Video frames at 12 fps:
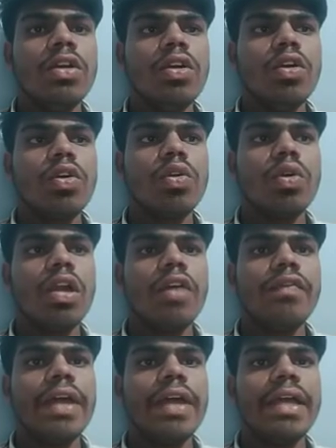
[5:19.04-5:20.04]
Role
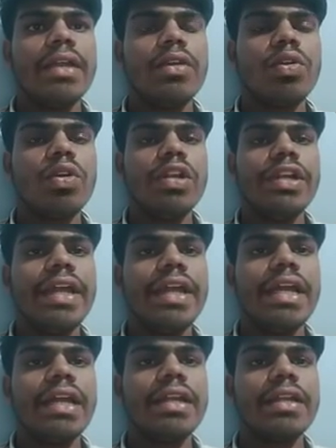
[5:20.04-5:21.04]
in
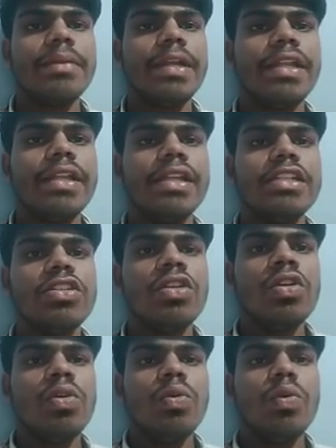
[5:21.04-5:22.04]
dielectric materials.
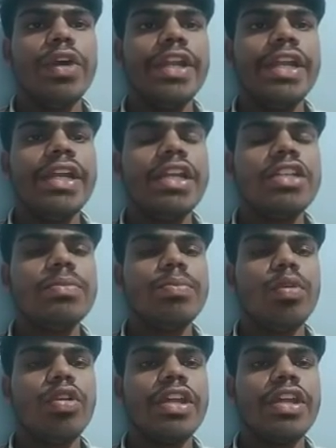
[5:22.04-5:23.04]
Orientation
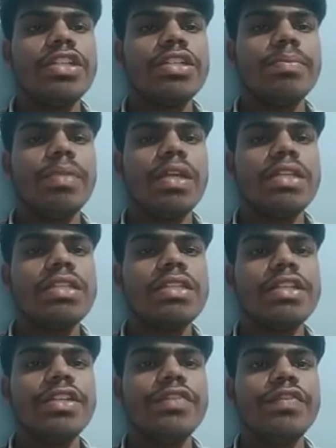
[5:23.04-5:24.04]
polarization plays a
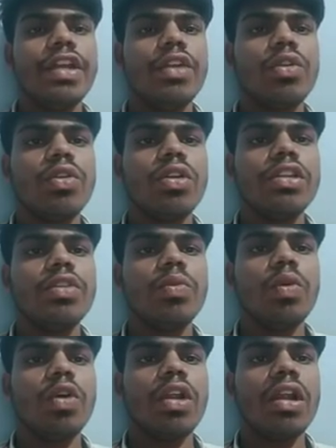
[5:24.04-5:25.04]
significant role in the
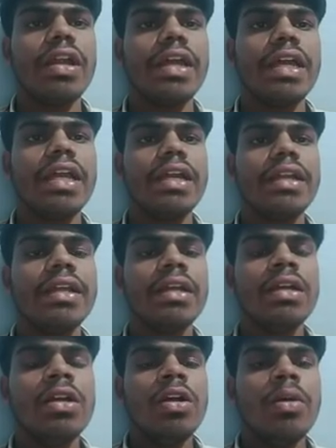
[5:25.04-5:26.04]
overall dielectric
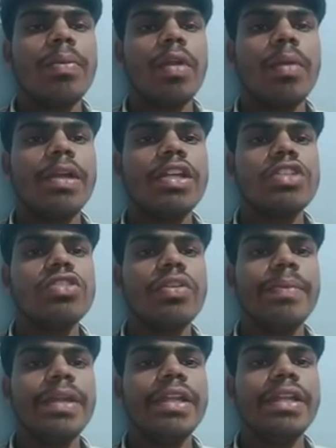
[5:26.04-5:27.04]
properties of
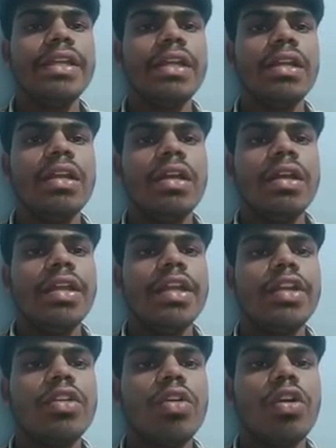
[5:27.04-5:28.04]
material.
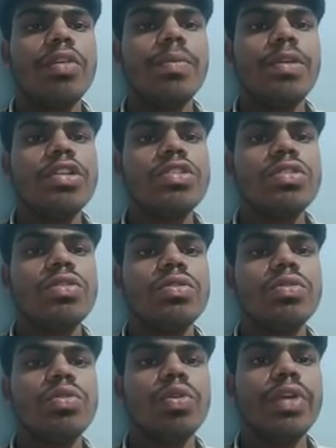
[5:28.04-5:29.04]
It contributes
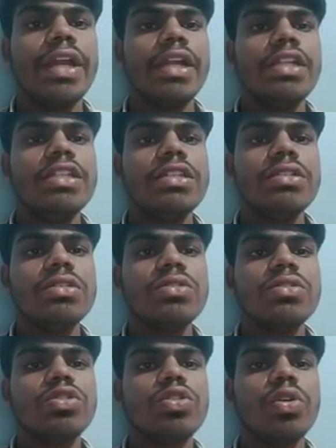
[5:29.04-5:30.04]
to energy
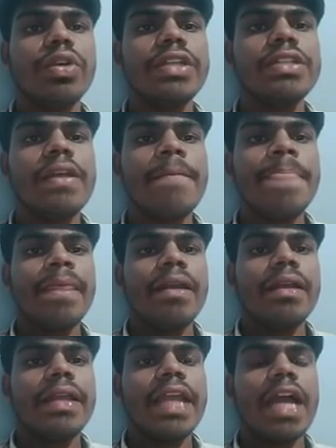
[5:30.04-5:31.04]
storage
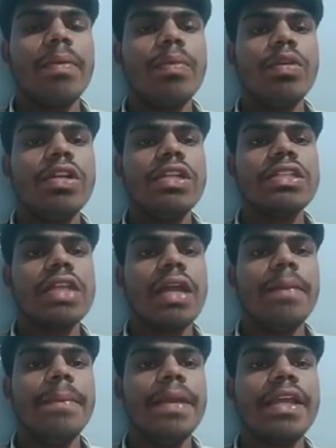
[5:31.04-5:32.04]
capabilities
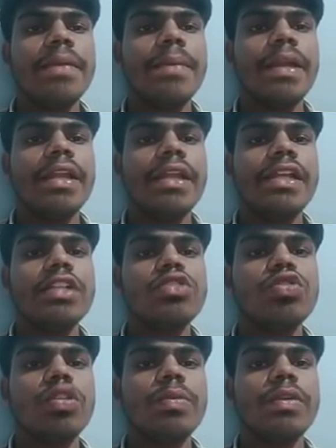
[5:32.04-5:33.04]
and making materials
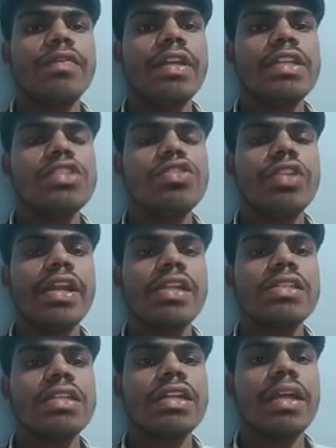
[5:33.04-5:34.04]
suitable for
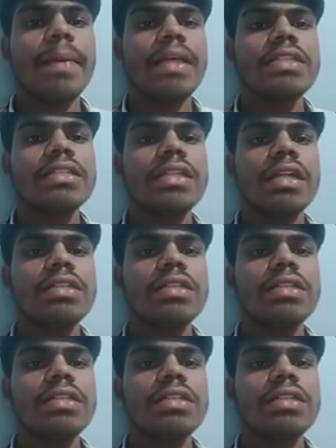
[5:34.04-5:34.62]
insulators and capacitors.